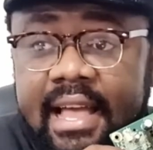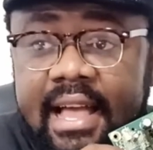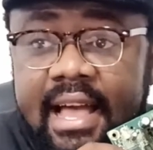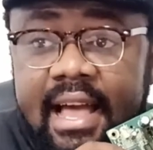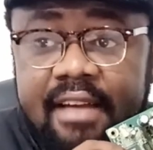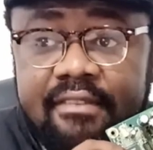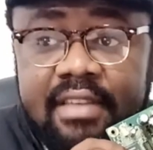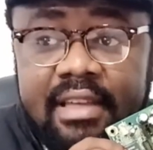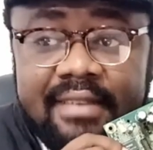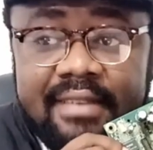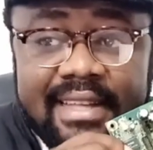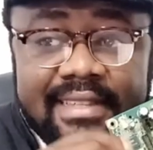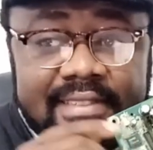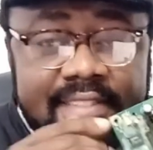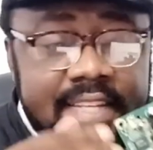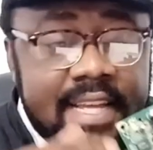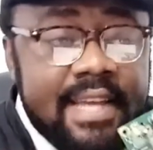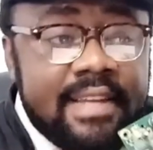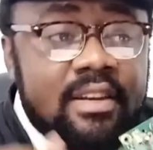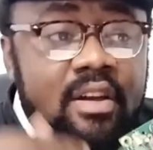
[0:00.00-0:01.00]
Have you ever
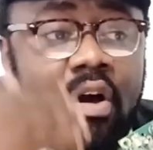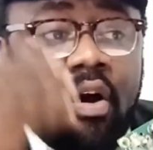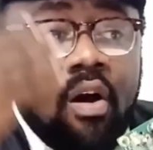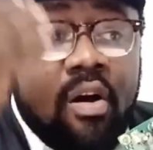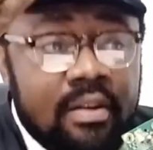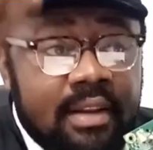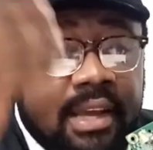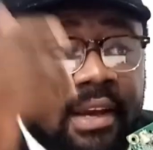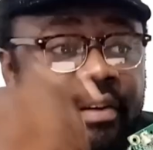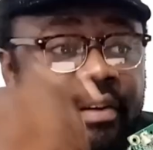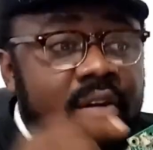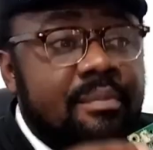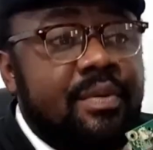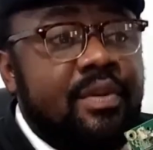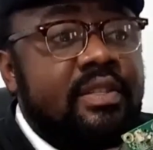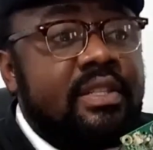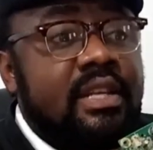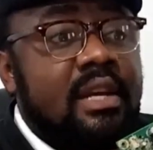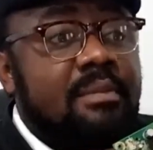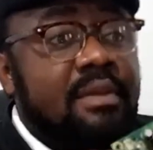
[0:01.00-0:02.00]
turned on a
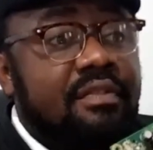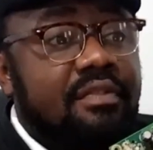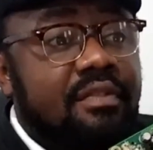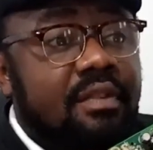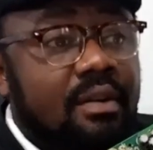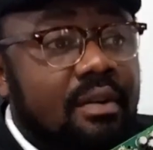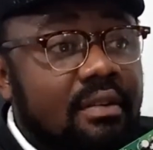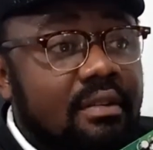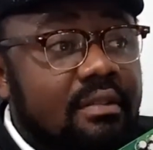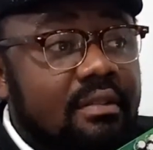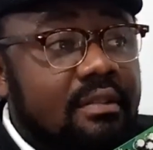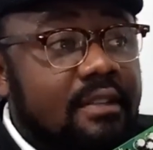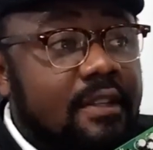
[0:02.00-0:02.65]
computer before?